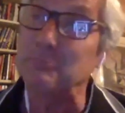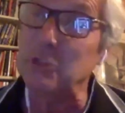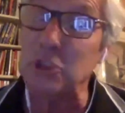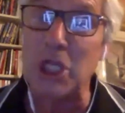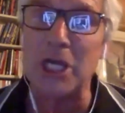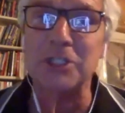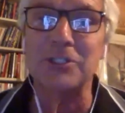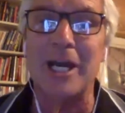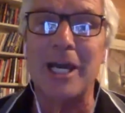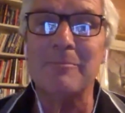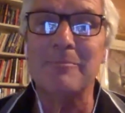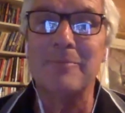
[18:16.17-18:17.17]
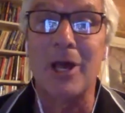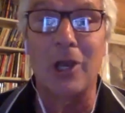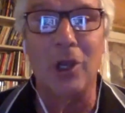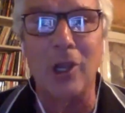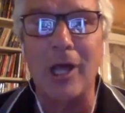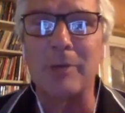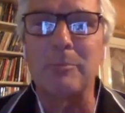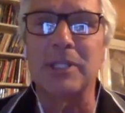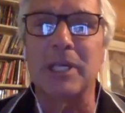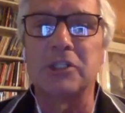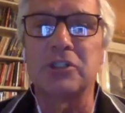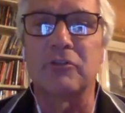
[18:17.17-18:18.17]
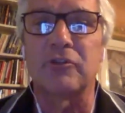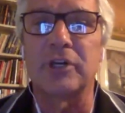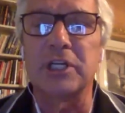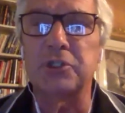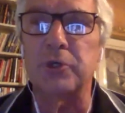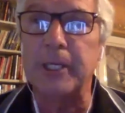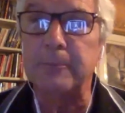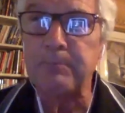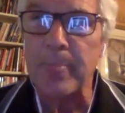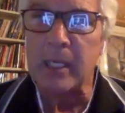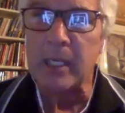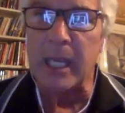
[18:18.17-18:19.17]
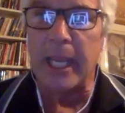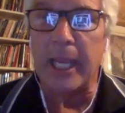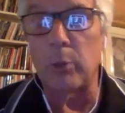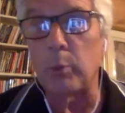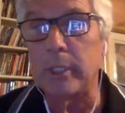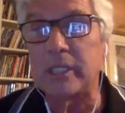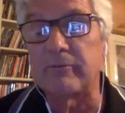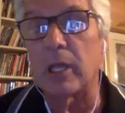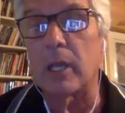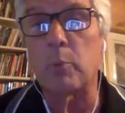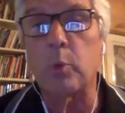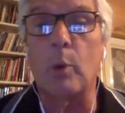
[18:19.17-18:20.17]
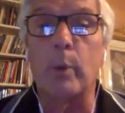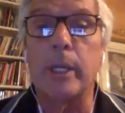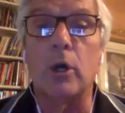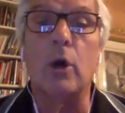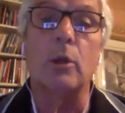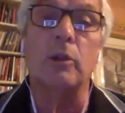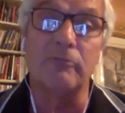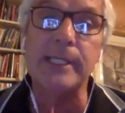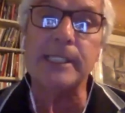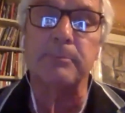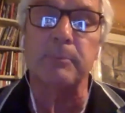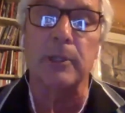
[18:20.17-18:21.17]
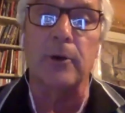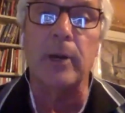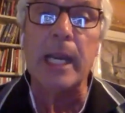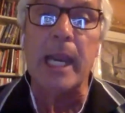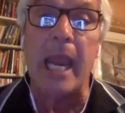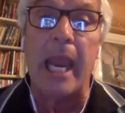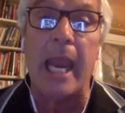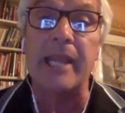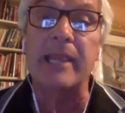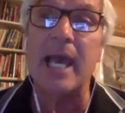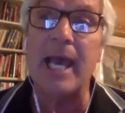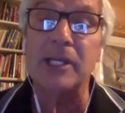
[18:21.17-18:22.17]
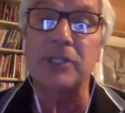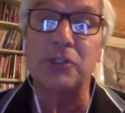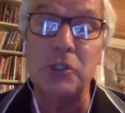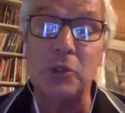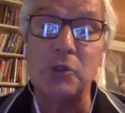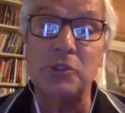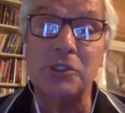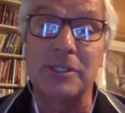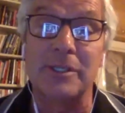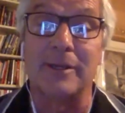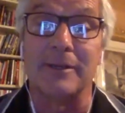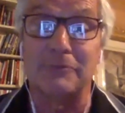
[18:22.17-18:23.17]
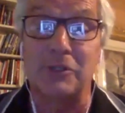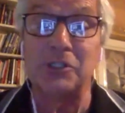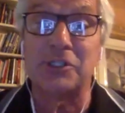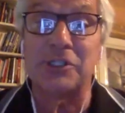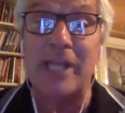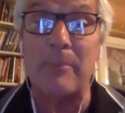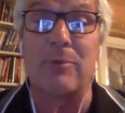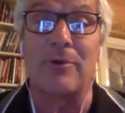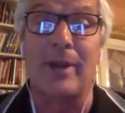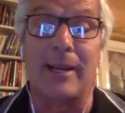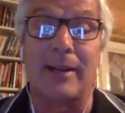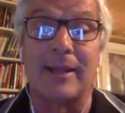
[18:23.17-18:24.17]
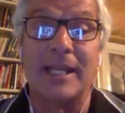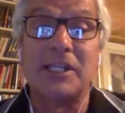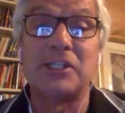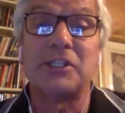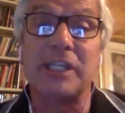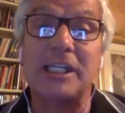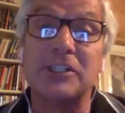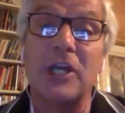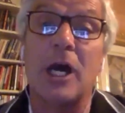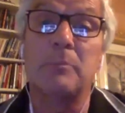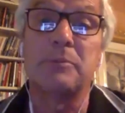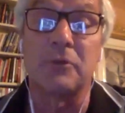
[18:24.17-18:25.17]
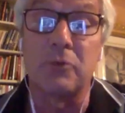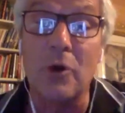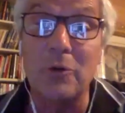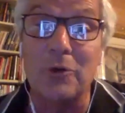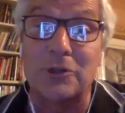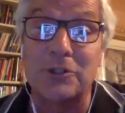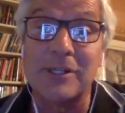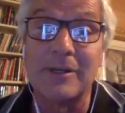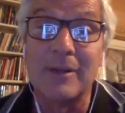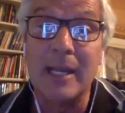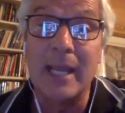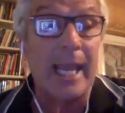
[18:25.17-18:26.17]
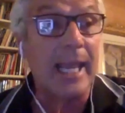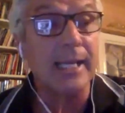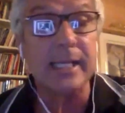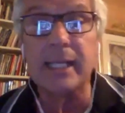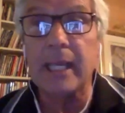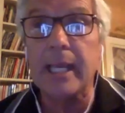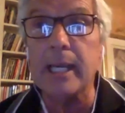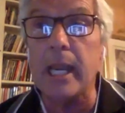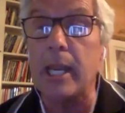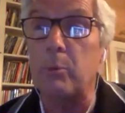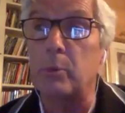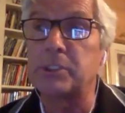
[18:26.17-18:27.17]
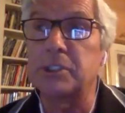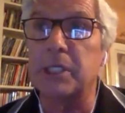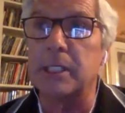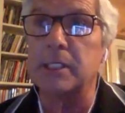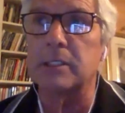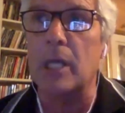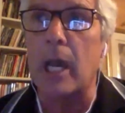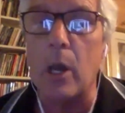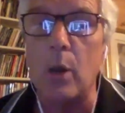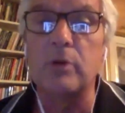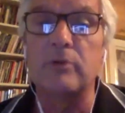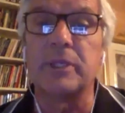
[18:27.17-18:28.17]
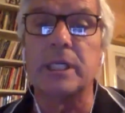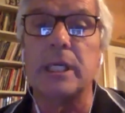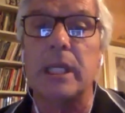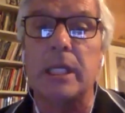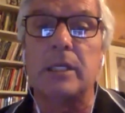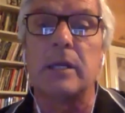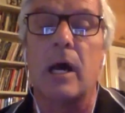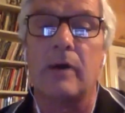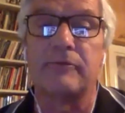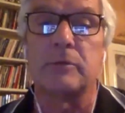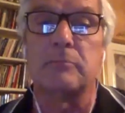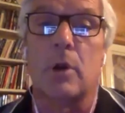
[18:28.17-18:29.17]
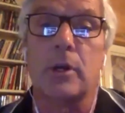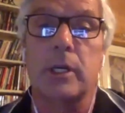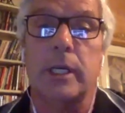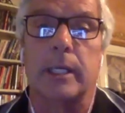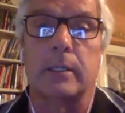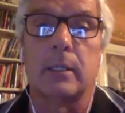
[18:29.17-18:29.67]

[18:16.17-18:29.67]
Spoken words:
A lot of time, a lot of potential for injury. And we developed what we call a V-splitter, and that is used to separate seized hubs and rotors. And again, it was just out of the need of the market.